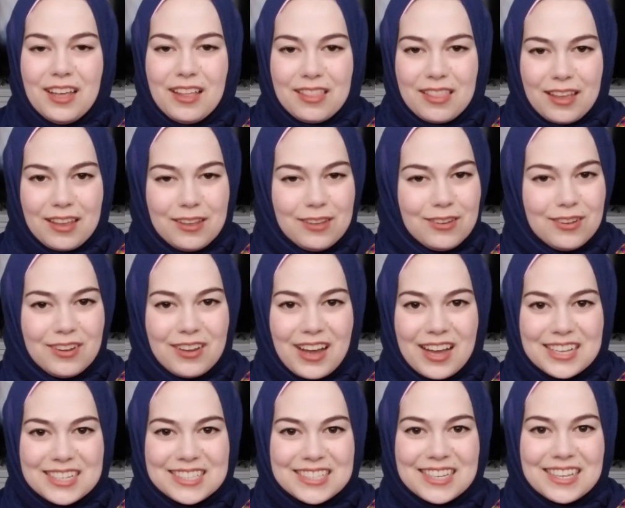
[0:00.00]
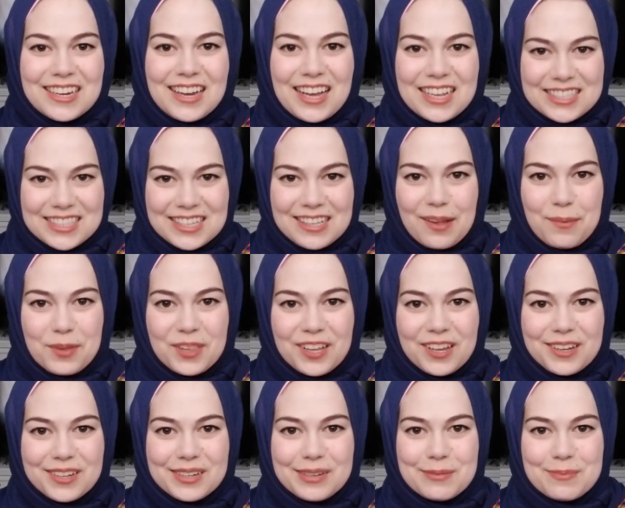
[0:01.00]
Thank you guys, and Assalamu
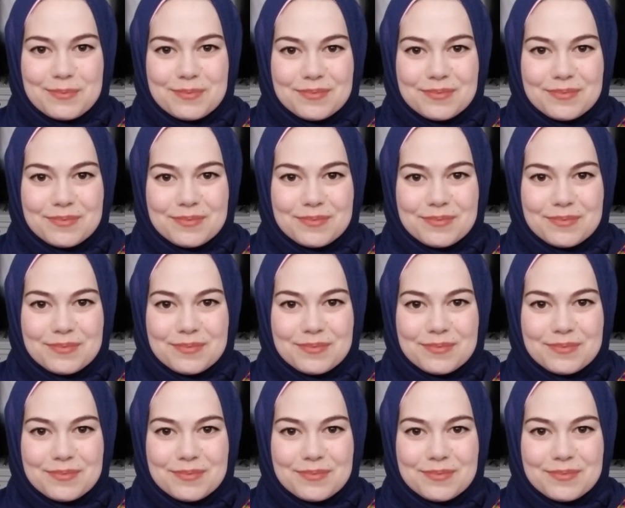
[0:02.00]
alaikum.